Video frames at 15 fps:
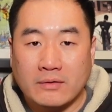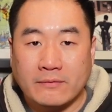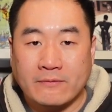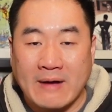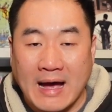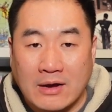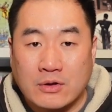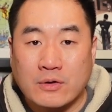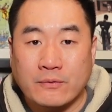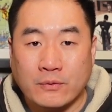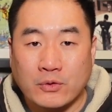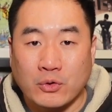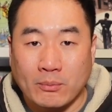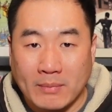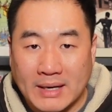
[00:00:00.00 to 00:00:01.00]
value
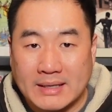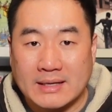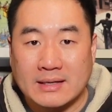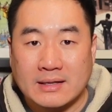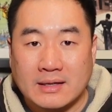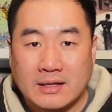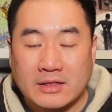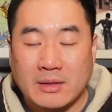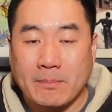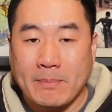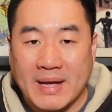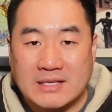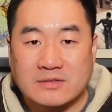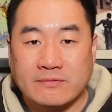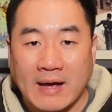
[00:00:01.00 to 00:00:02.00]
for your money, the
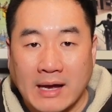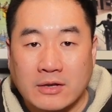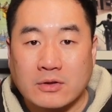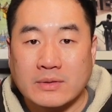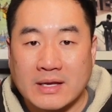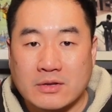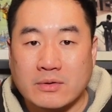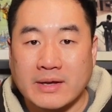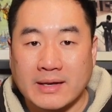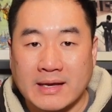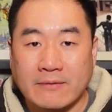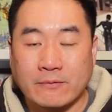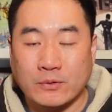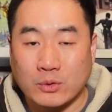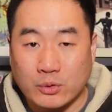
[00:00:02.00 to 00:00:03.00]
best value that you can
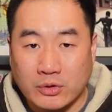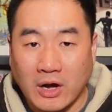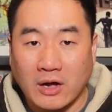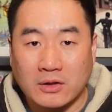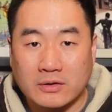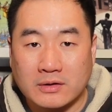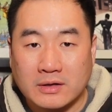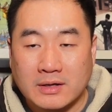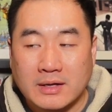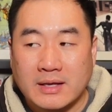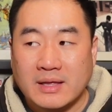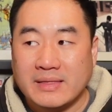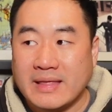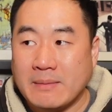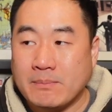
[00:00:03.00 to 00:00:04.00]
get for your dollar,
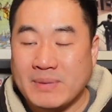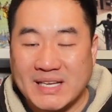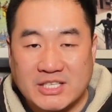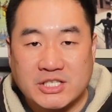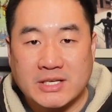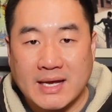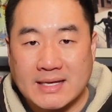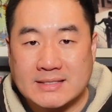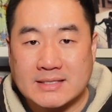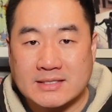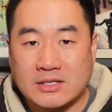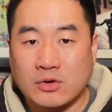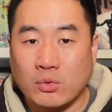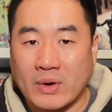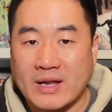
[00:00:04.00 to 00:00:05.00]
then BGS is
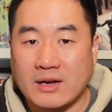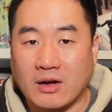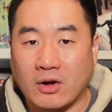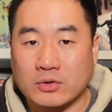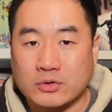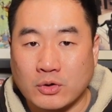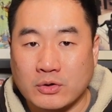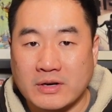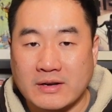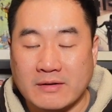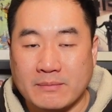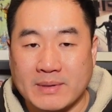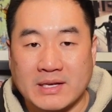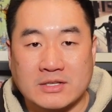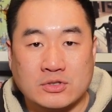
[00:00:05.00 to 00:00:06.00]
a great
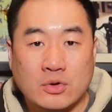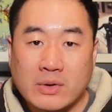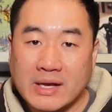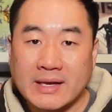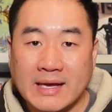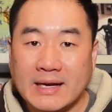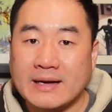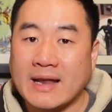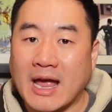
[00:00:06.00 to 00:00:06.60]
alternative, because you can get a